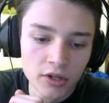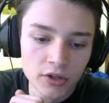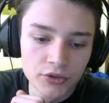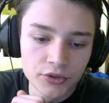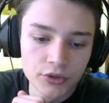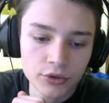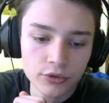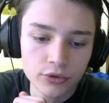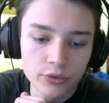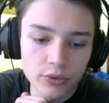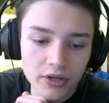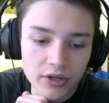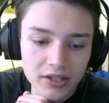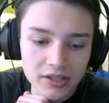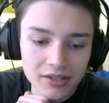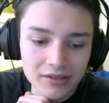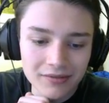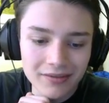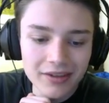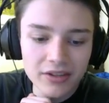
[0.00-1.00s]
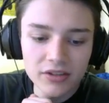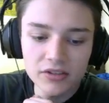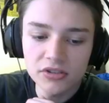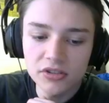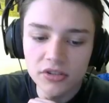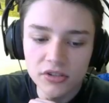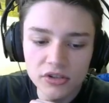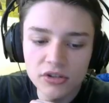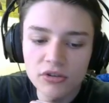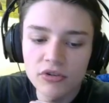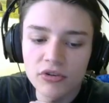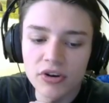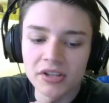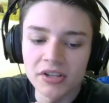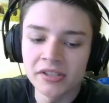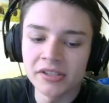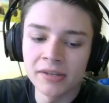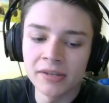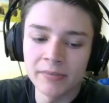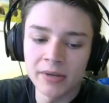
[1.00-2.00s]
220. Well, there's no
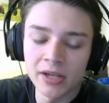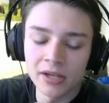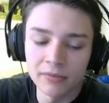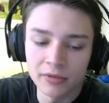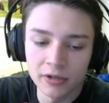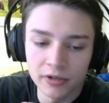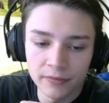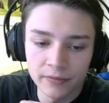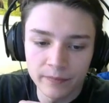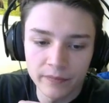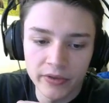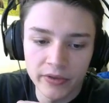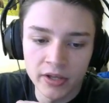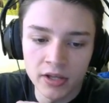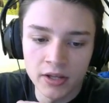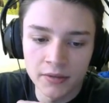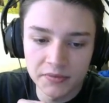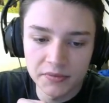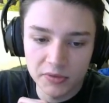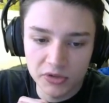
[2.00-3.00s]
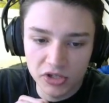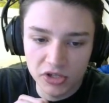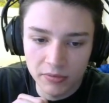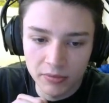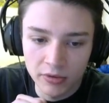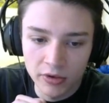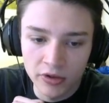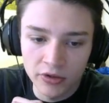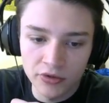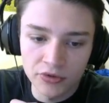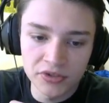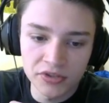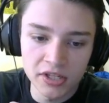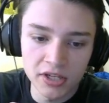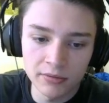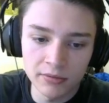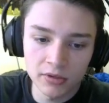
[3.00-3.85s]
crazy DPM here, especially compared to the other team.